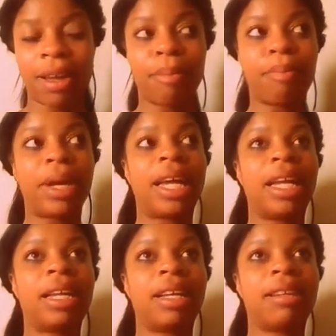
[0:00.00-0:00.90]

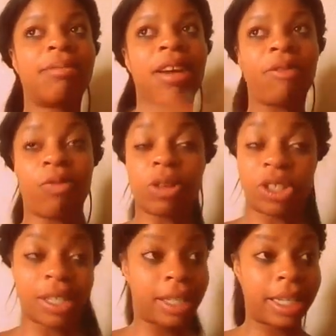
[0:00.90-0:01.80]
but
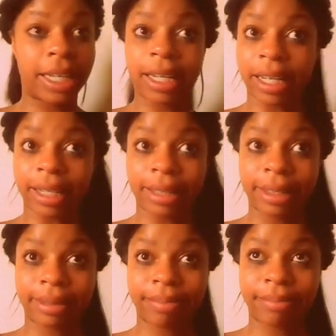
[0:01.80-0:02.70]
unfortunately it is.